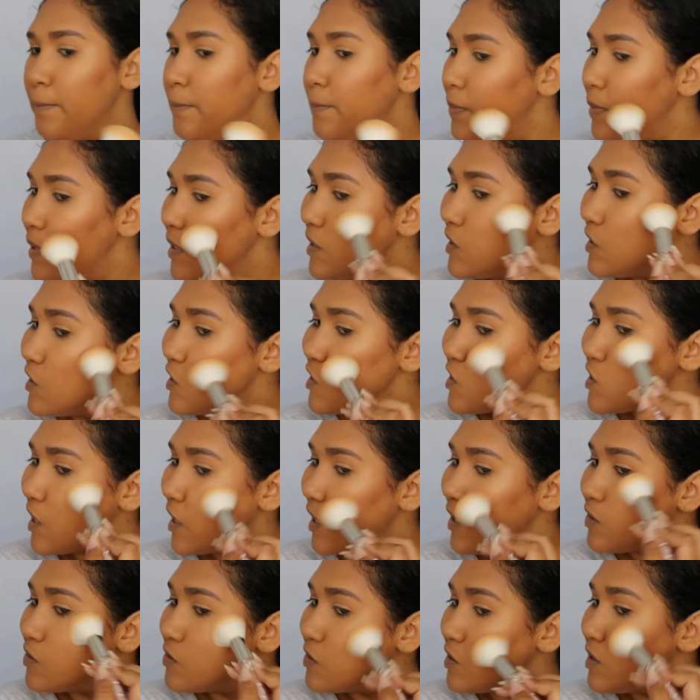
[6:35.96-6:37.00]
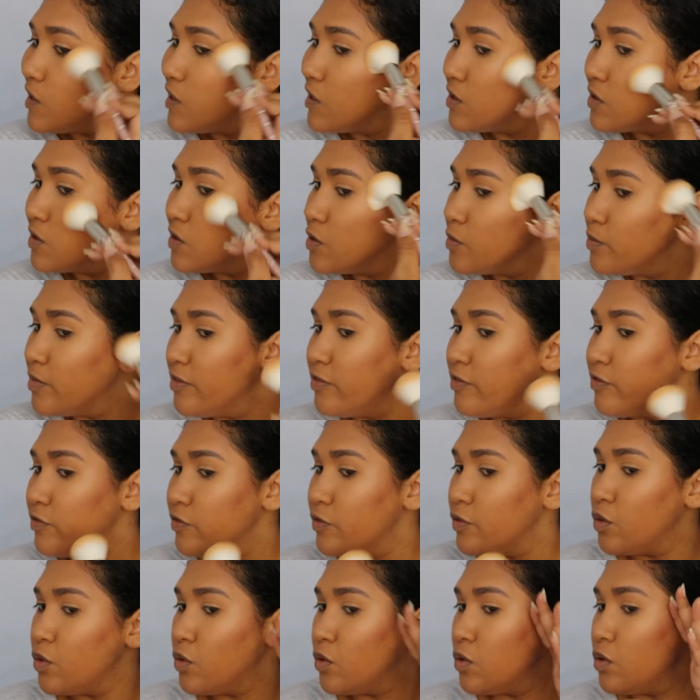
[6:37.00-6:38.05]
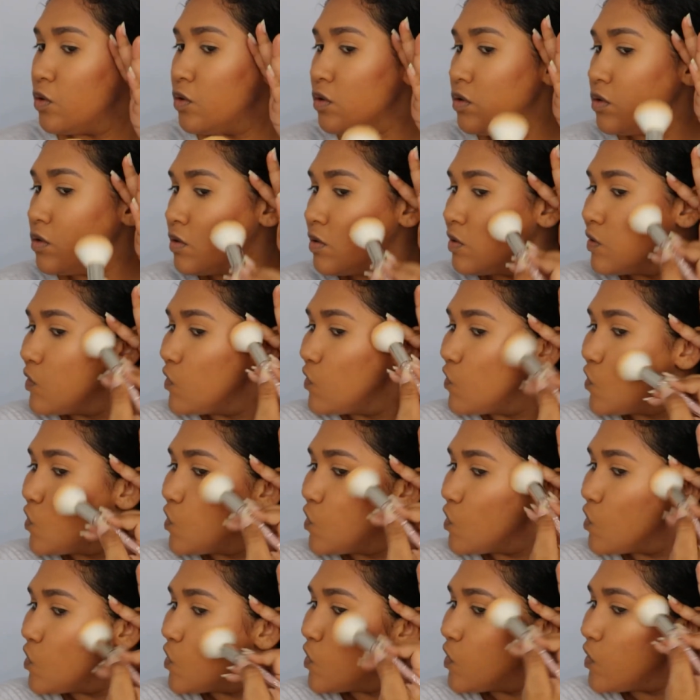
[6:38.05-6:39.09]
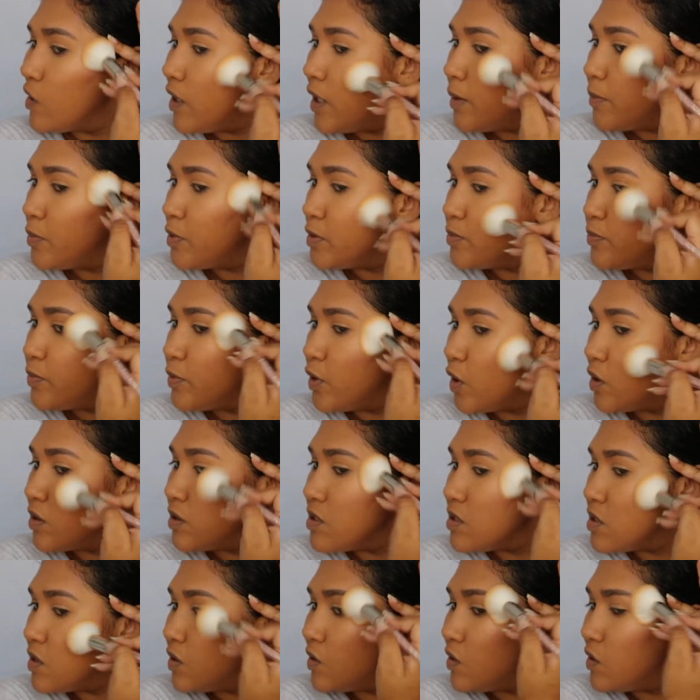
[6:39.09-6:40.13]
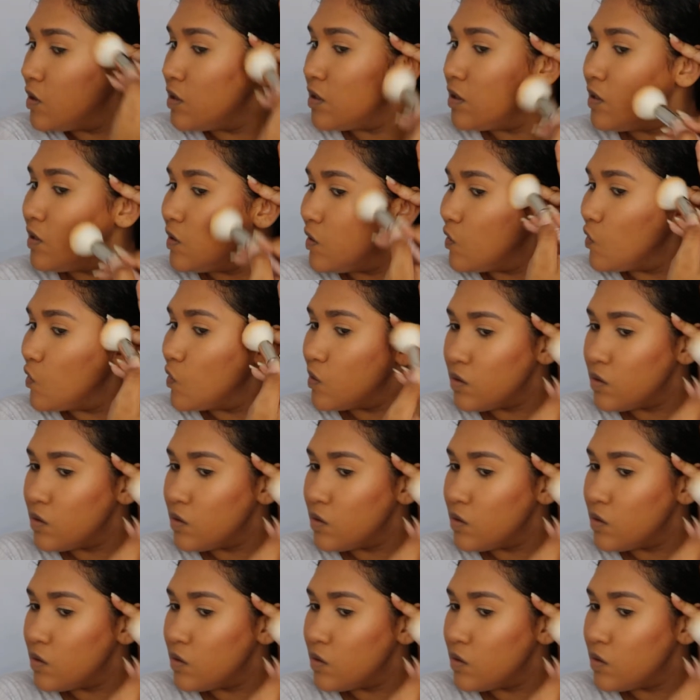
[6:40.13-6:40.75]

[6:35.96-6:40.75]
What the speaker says: blend this out a little before I put bronzer on.